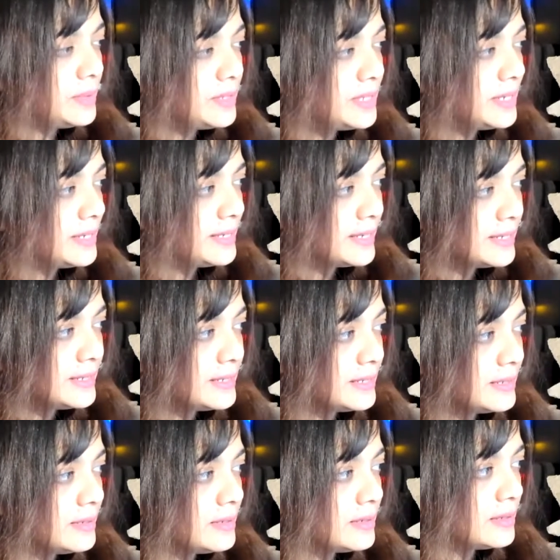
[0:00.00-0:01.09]
sentence
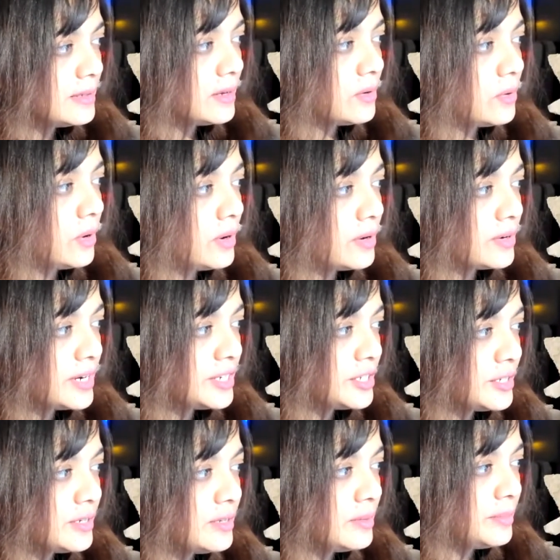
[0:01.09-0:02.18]
is the
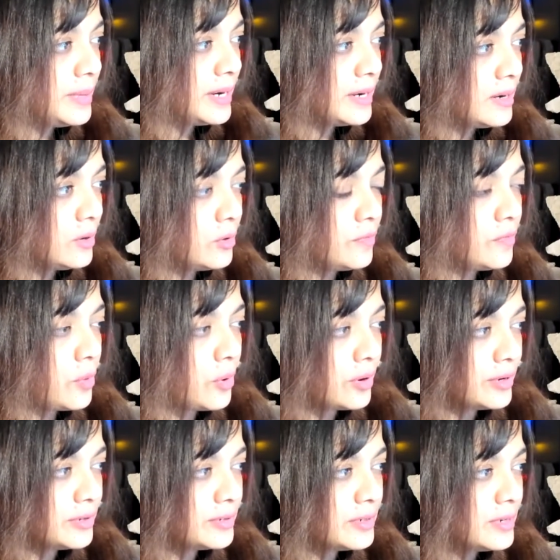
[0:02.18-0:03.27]
Congressional Medal of
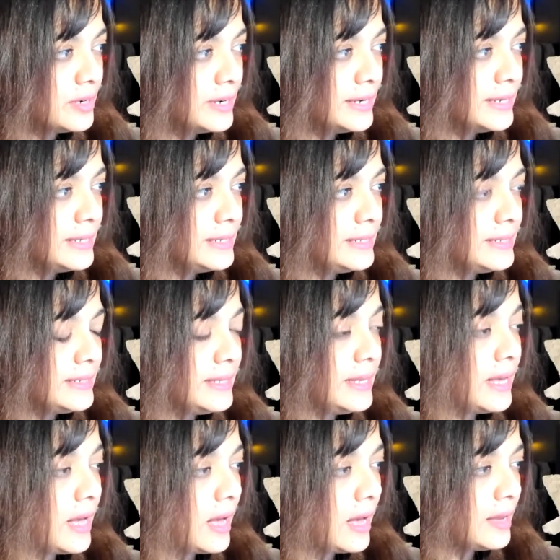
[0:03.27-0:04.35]
Honor is the
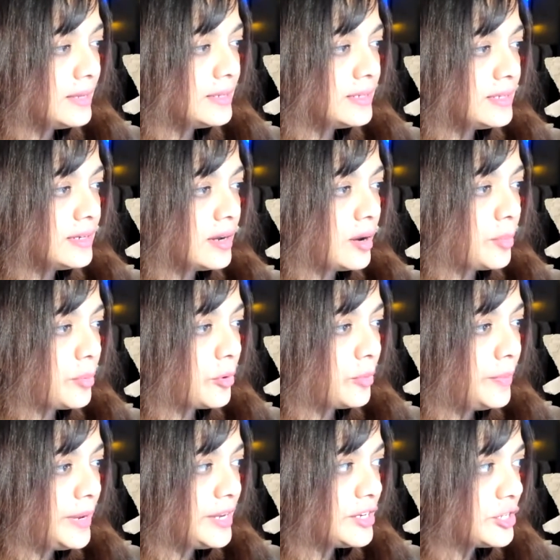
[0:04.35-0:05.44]
highest
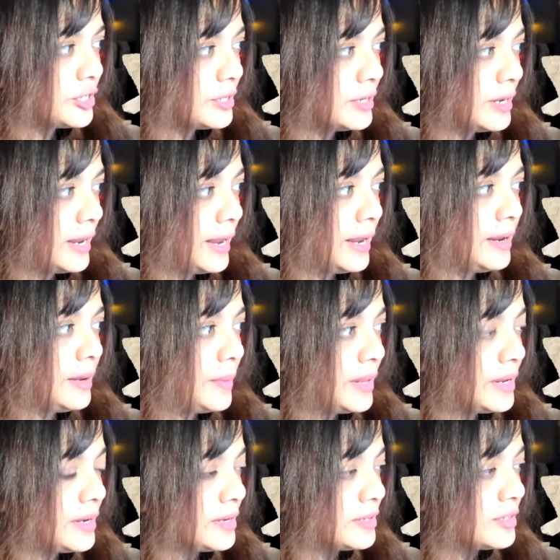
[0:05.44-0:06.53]
approbation an
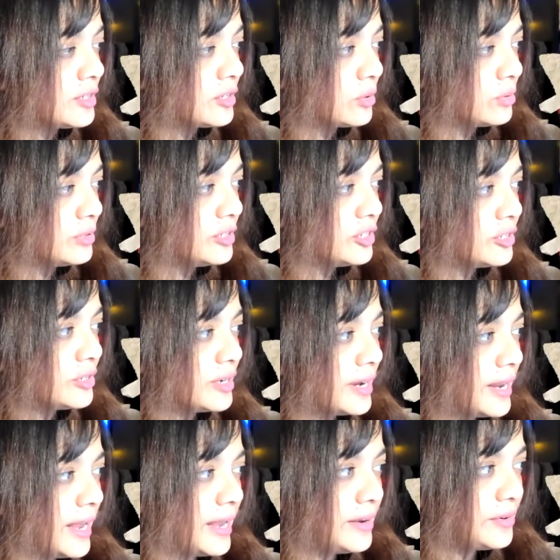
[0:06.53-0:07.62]
American soldier
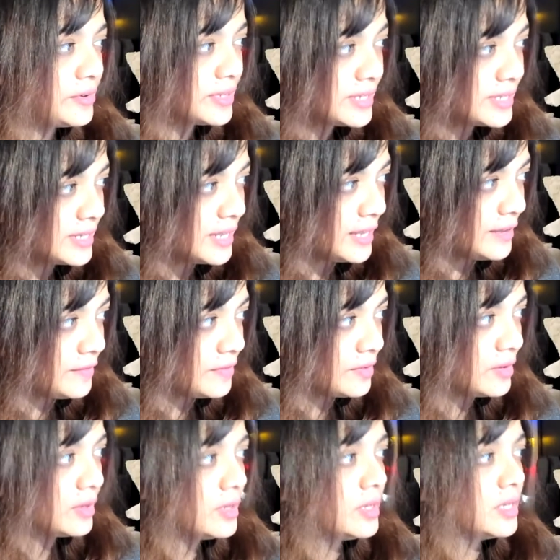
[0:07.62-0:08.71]
can receive.
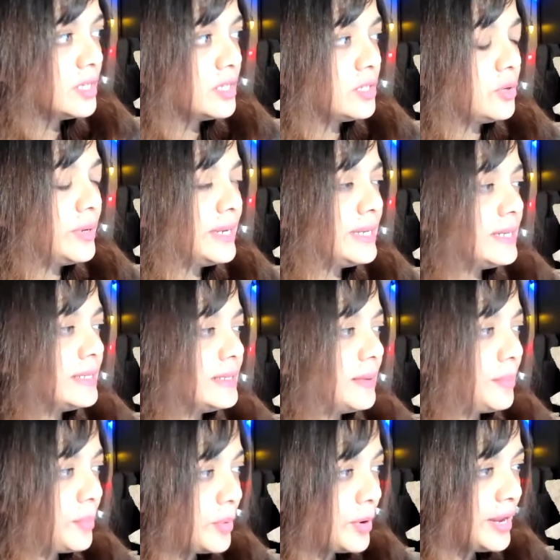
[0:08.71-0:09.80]
So it is a
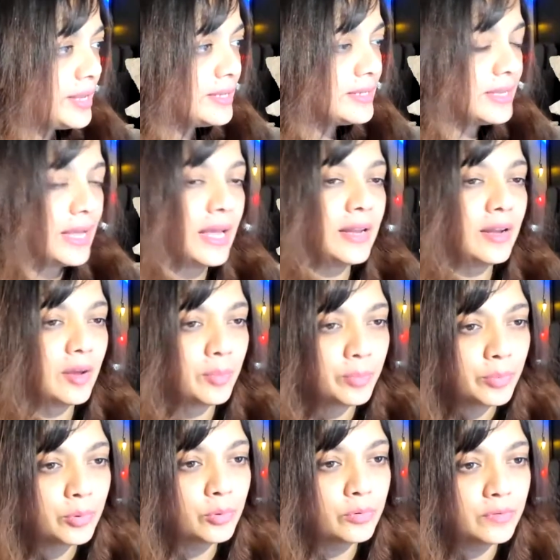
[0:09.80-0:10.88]
praise and
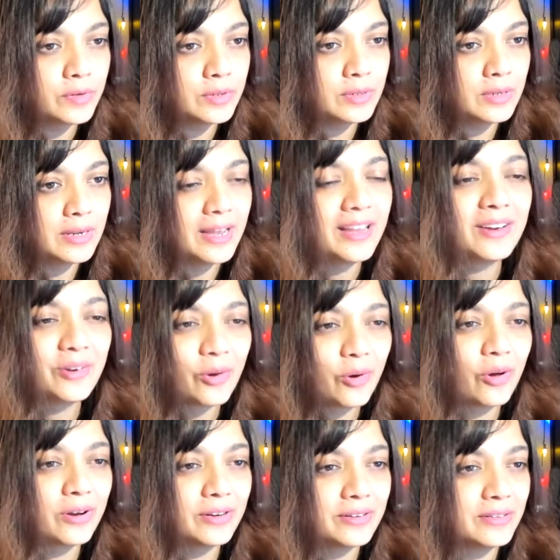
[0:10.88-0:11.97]
approval and
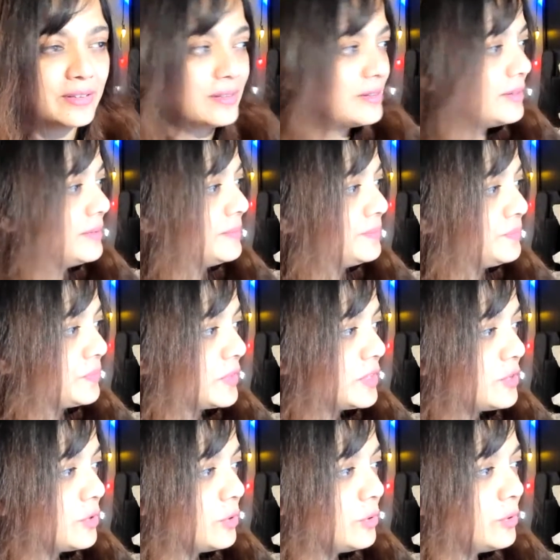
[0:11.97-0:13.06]
honor.
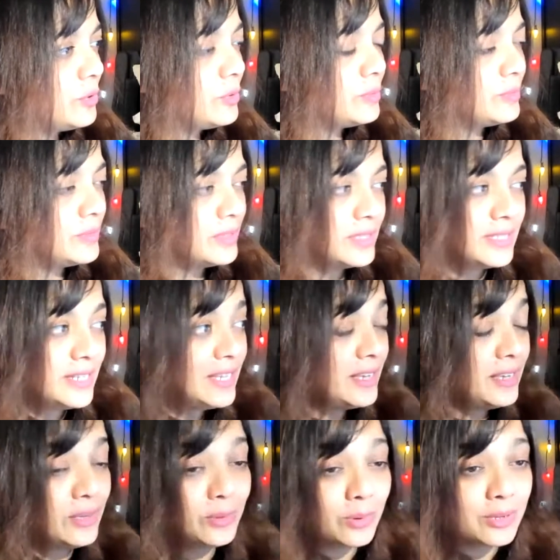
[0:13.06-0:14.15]
So, see,
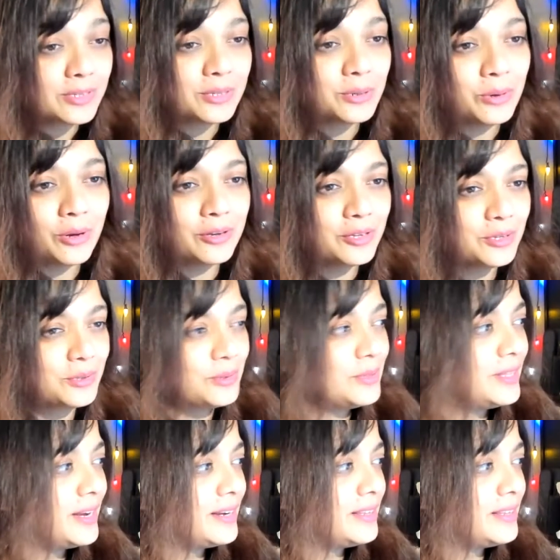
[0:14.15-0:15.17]
you also got to know that